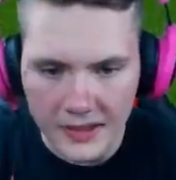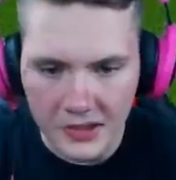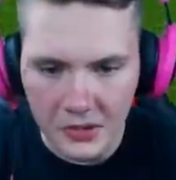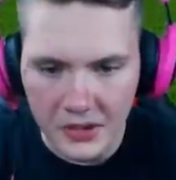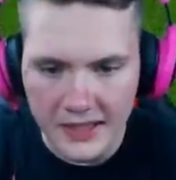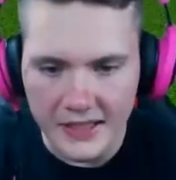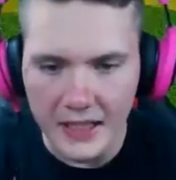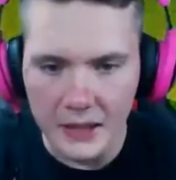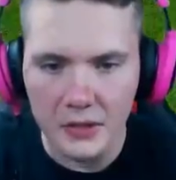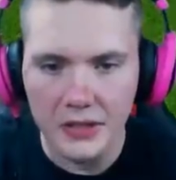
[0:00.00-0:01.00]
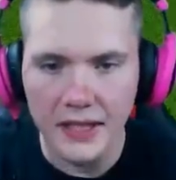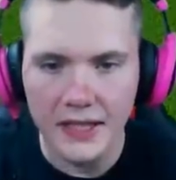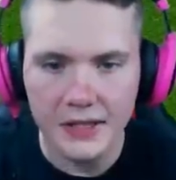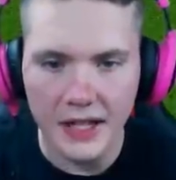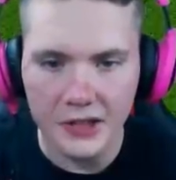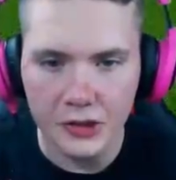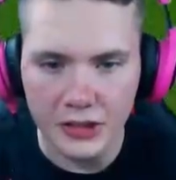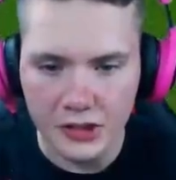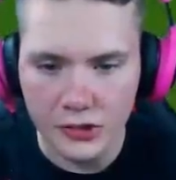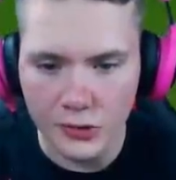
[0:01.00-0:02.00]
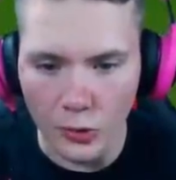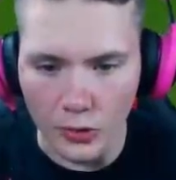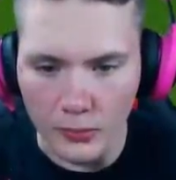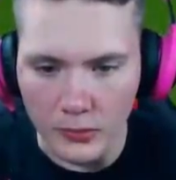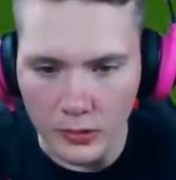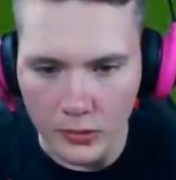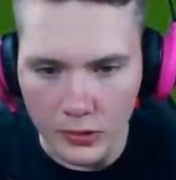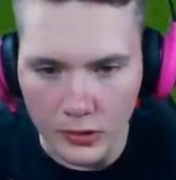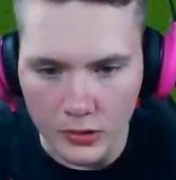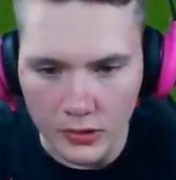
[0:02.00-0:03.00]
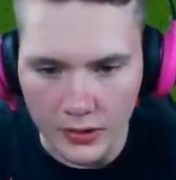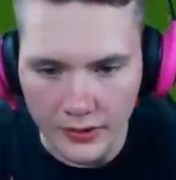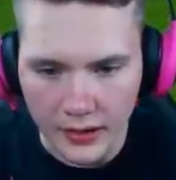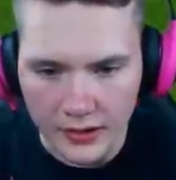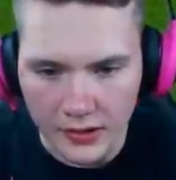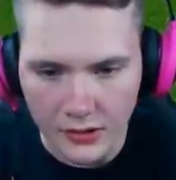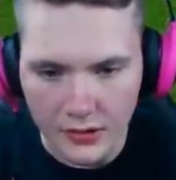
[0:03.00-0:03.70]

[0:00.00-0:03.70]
so our next element is actually Storm, or I think it's called,